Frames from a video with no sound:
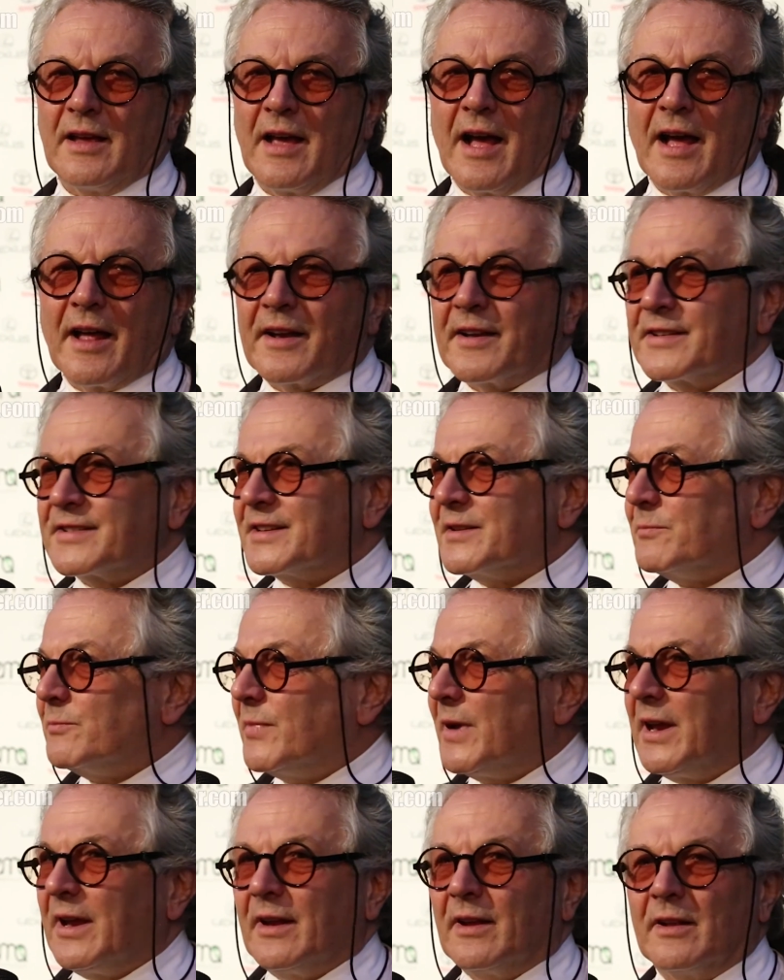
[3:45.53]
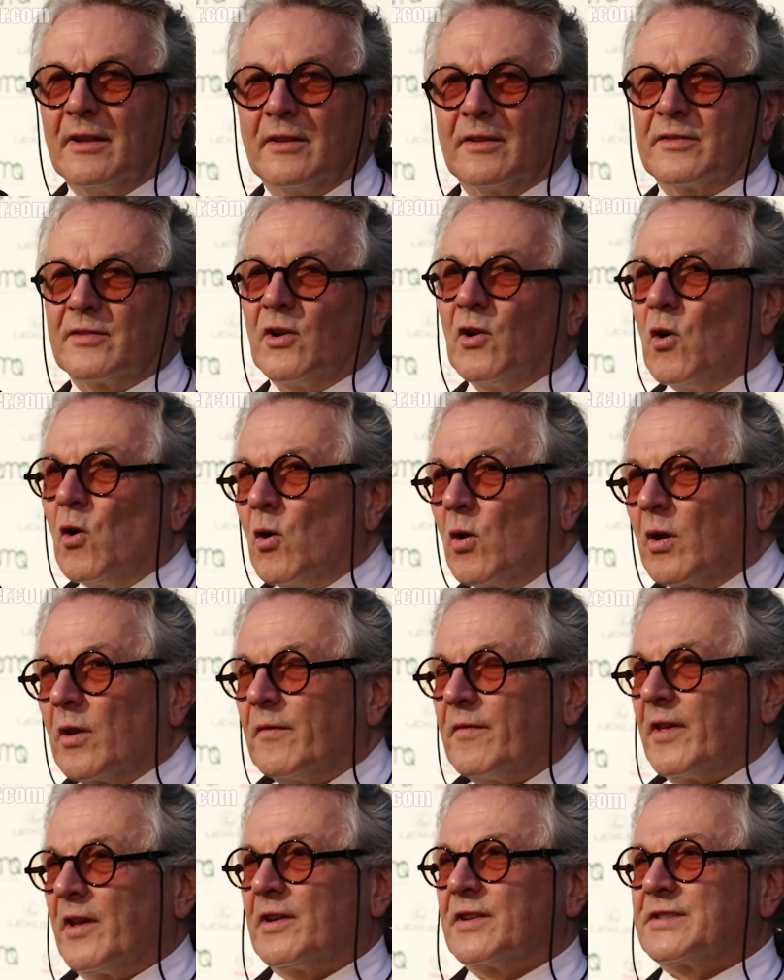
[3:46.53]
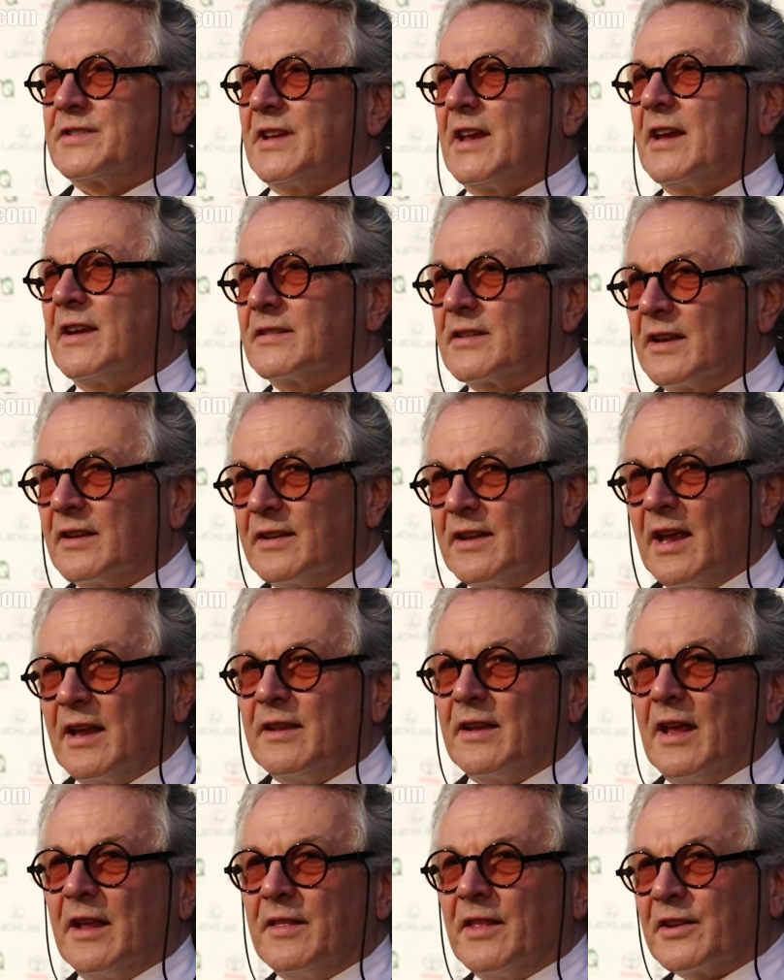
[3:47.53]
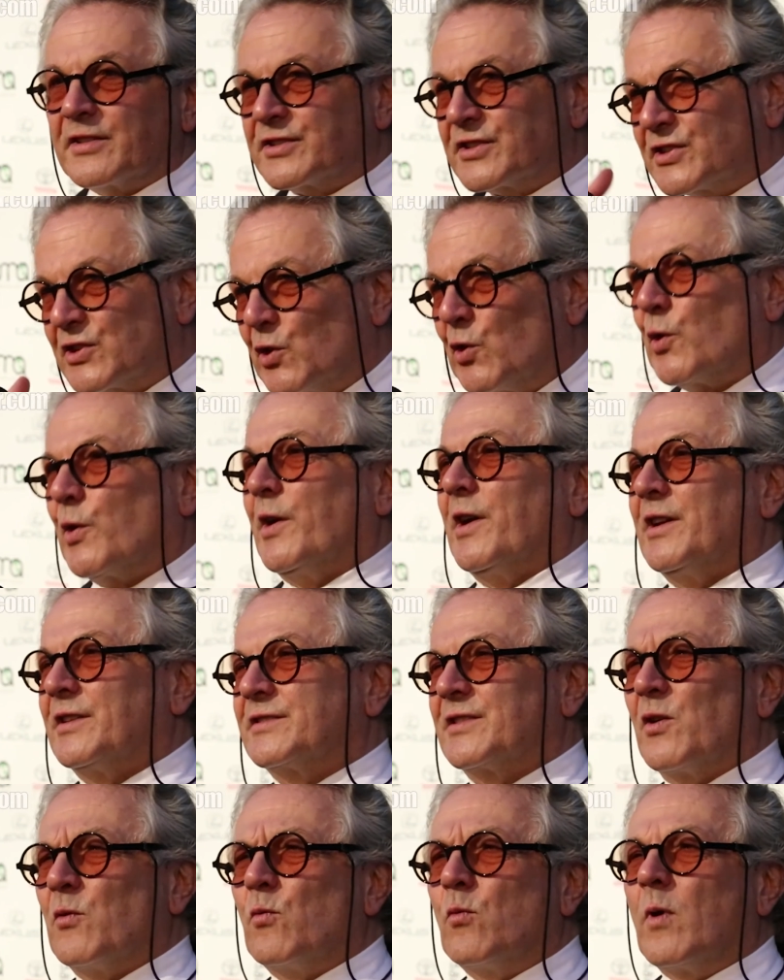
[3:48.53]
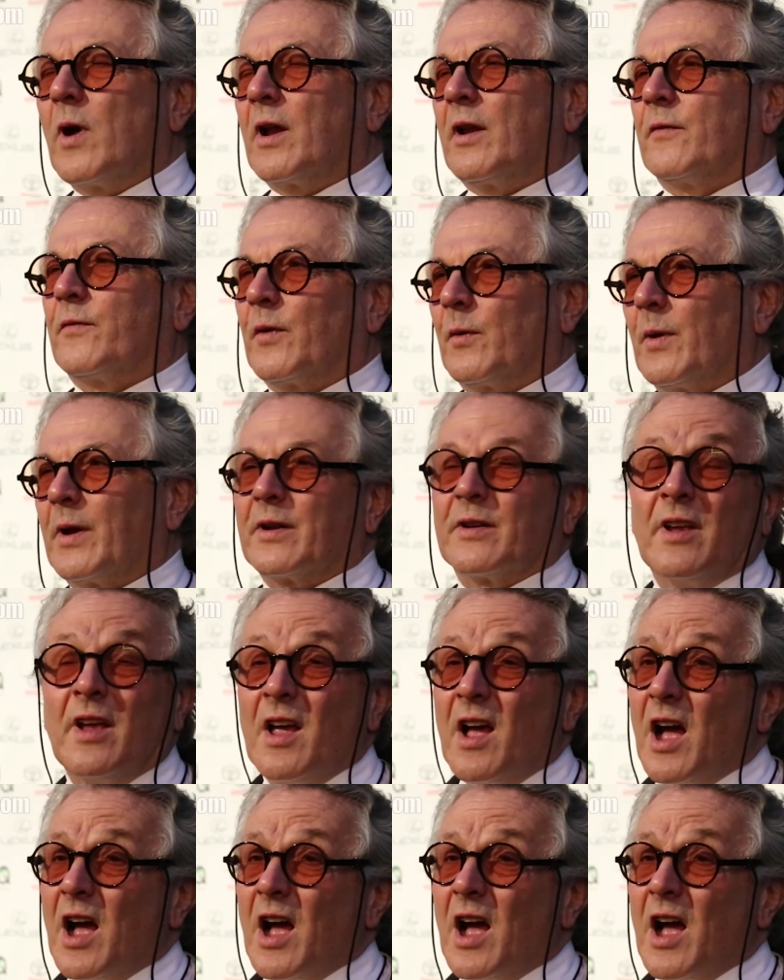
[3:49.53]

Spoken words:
artisan meals, all of those things, and the stories, the wonderful ones.